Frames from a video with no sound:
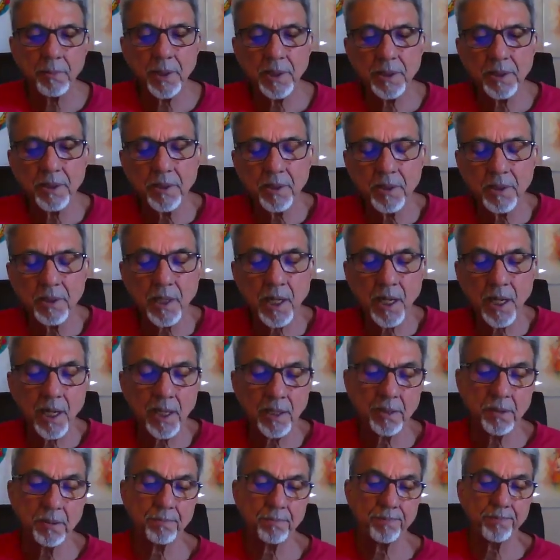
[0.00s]
but
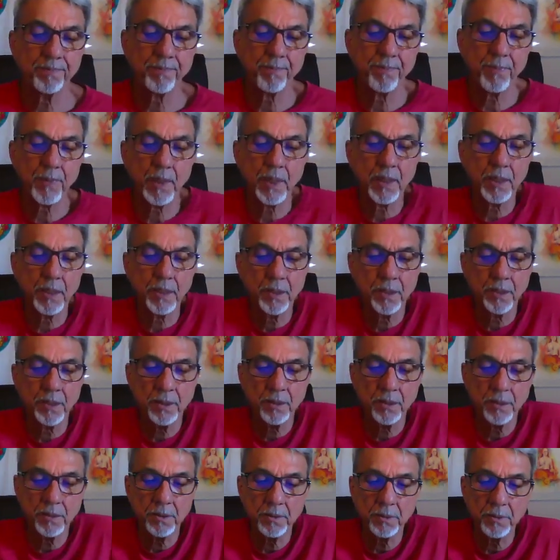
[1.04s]
instead
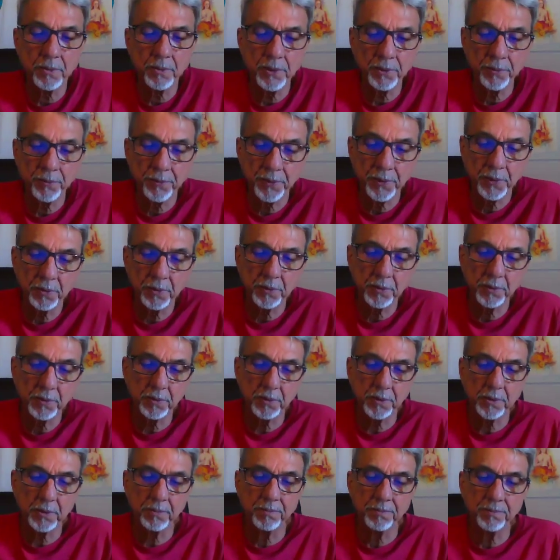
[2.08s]
you refused.